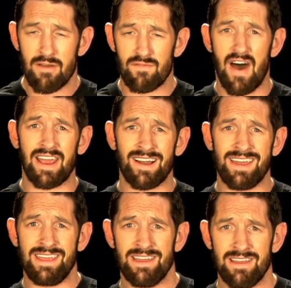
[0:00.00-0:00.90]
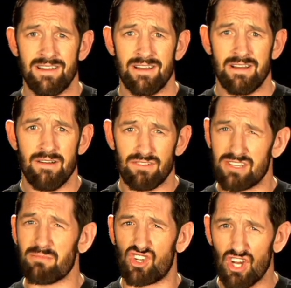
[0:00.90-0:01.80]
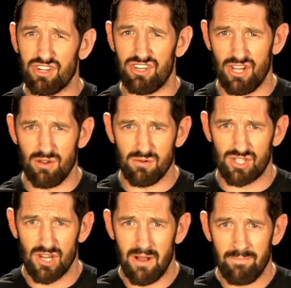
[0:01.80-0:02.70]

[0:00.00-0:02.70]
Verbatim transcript: Finally, for some good news,